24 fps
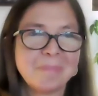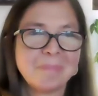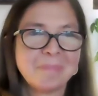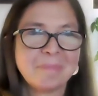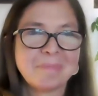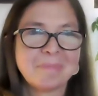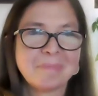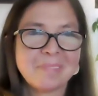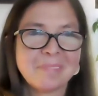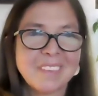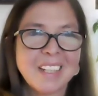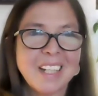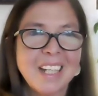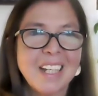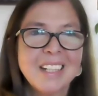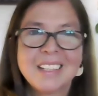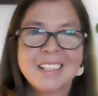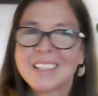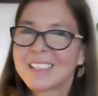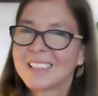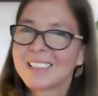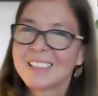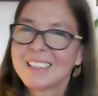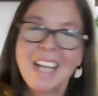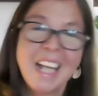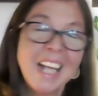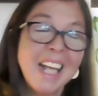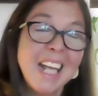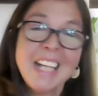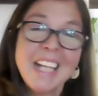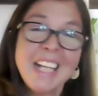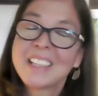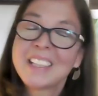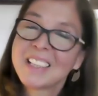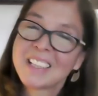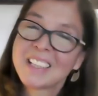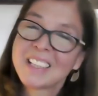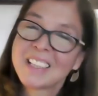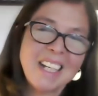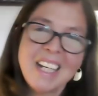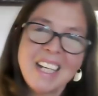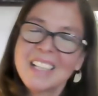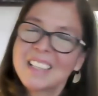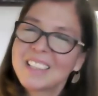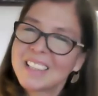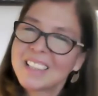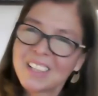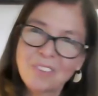Mm-hmm. It's, it's,
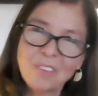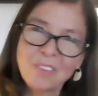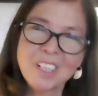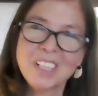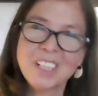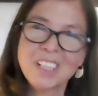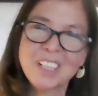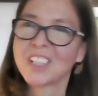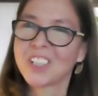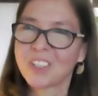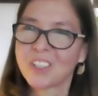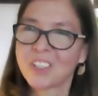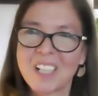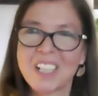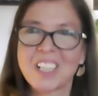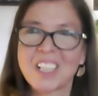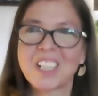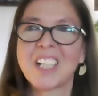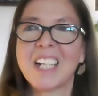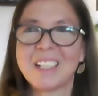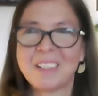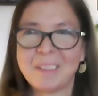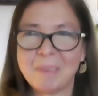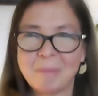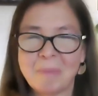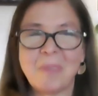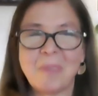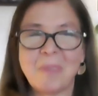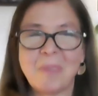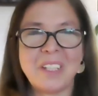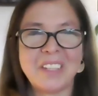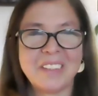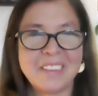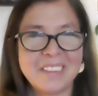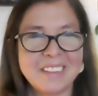it's a research question at the moment,